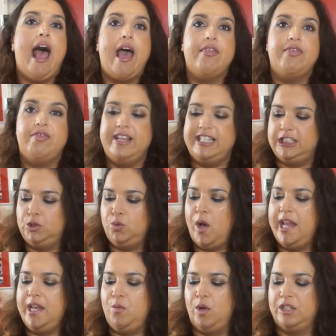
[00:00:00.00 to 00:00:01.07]
And this
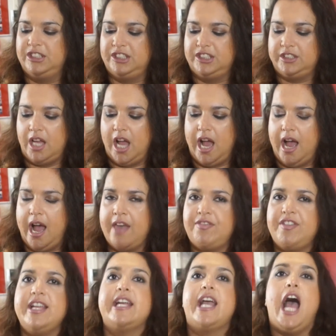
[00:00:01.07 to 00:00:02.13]
one was, uh, I
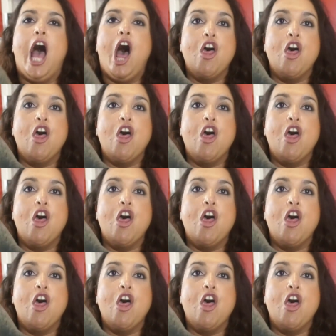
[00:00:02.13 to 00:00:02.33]
think,